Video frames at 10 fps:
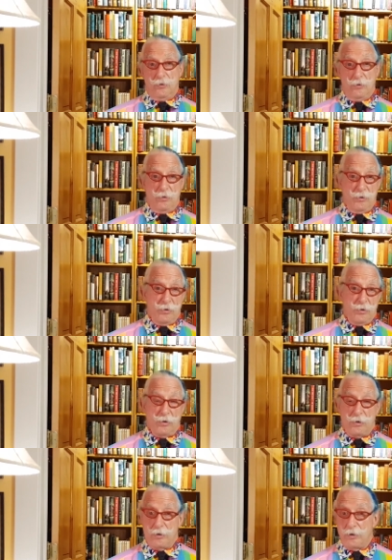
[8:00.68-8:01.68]

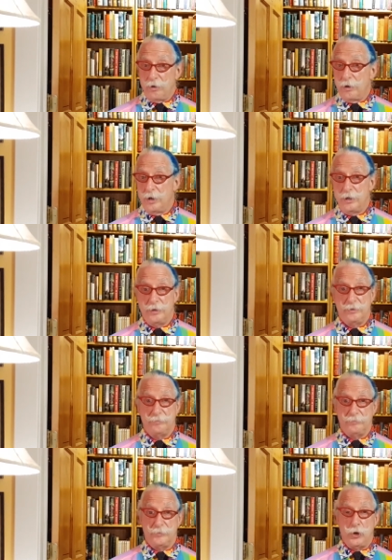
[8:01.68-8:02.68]
Or
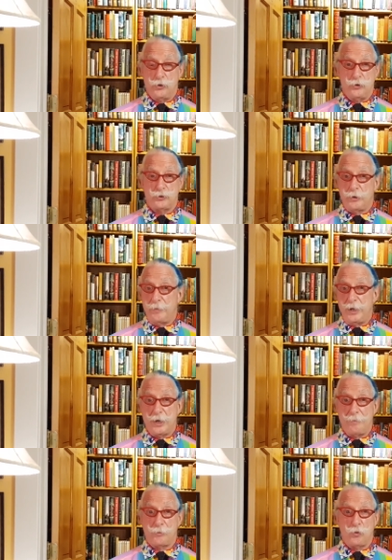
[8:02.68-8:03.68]
you used to be
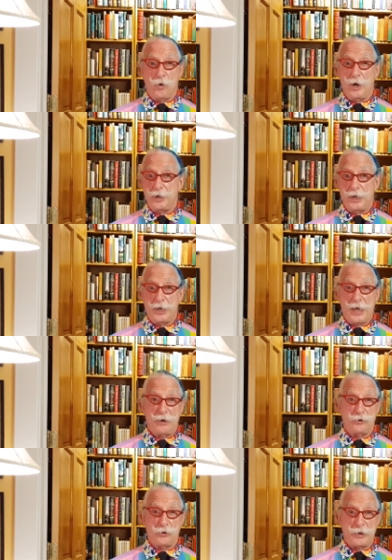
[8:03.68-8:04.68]
number one and
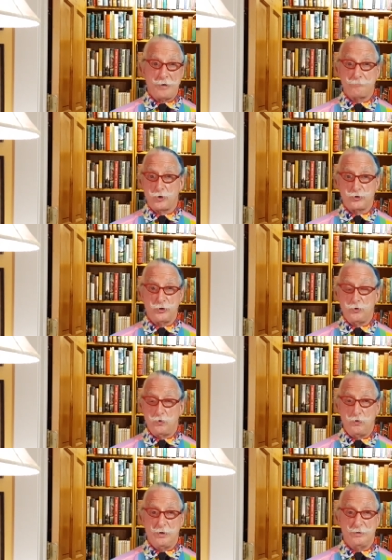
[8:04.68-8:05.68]
now you're number two.